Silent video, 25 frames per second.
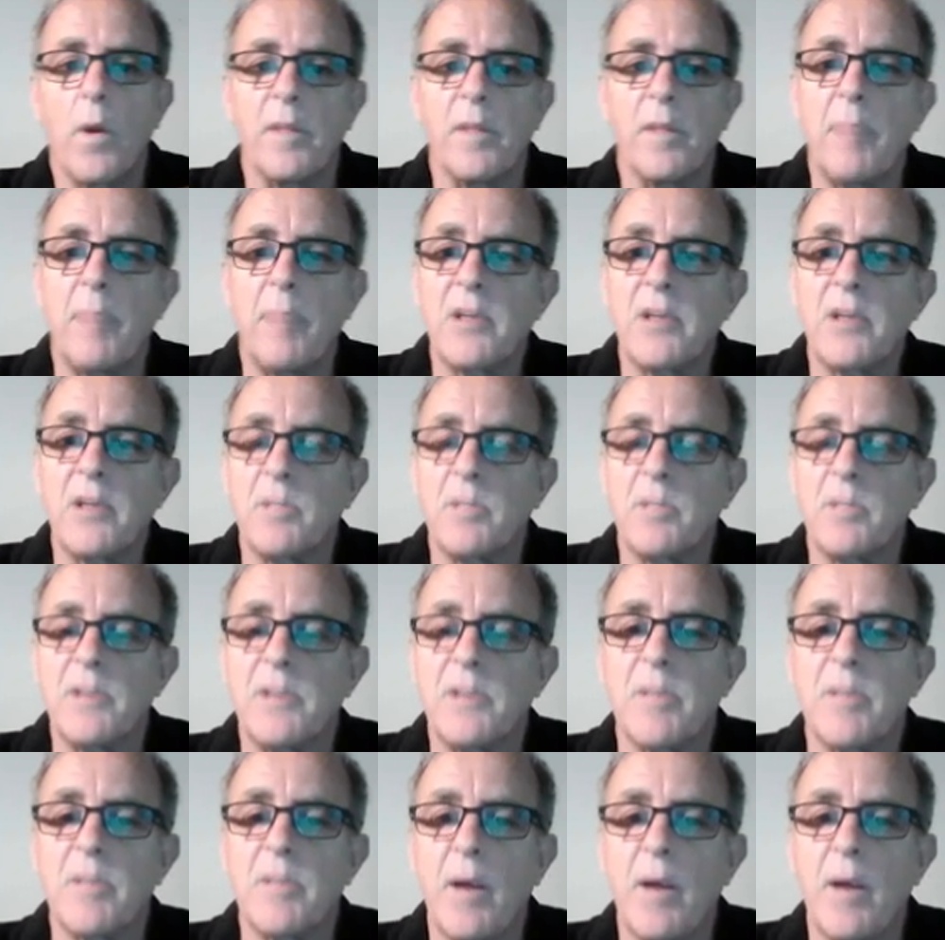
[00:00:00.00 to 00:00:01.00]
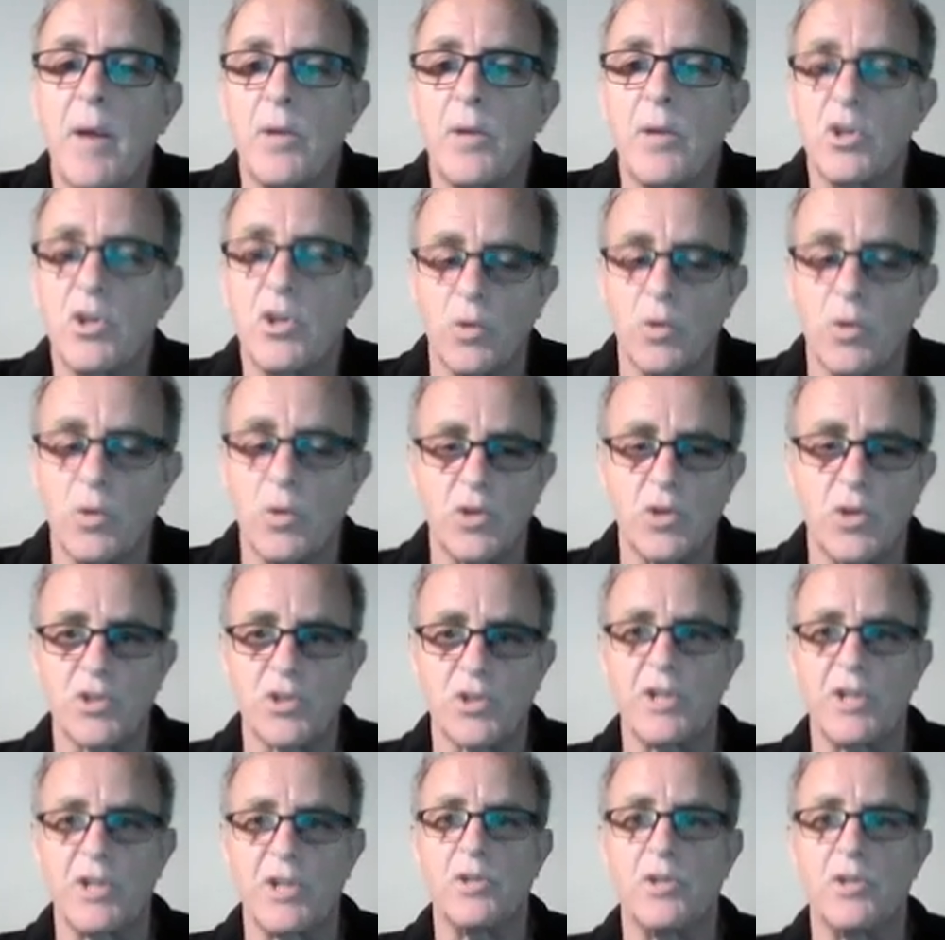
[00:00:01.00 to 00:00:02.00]
of the best bits about it. It's not
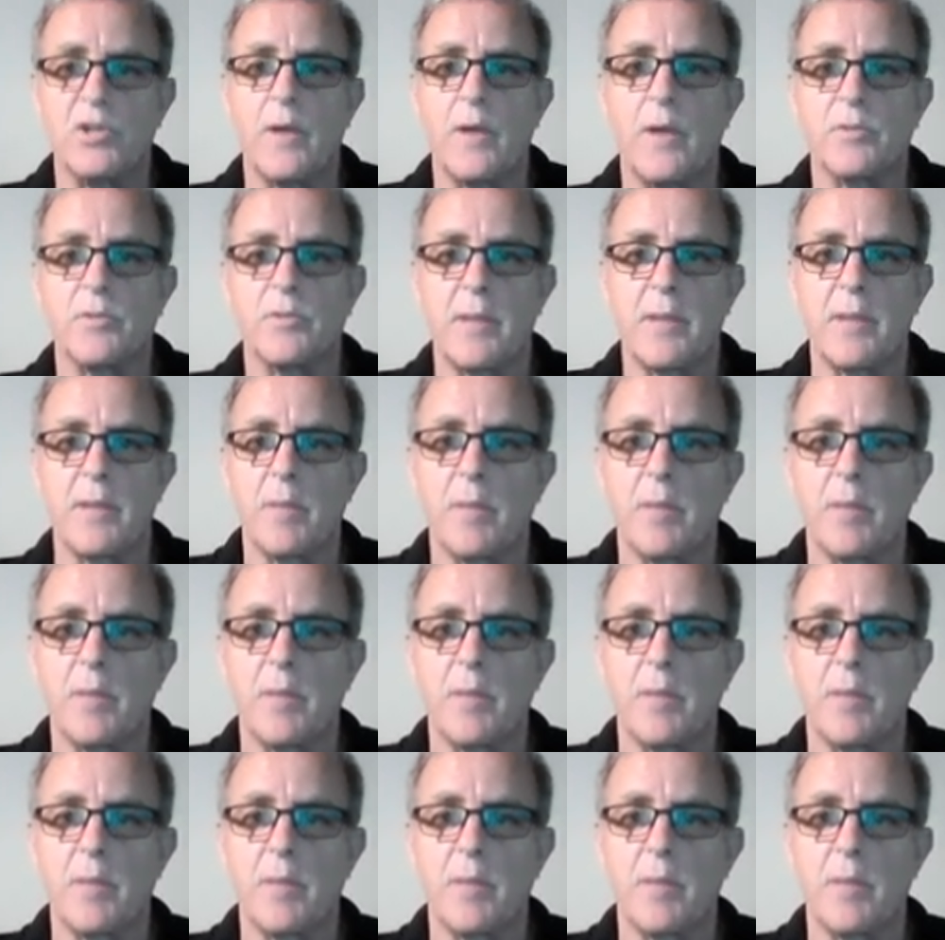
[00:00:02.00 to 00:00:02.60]
just teaching you how to make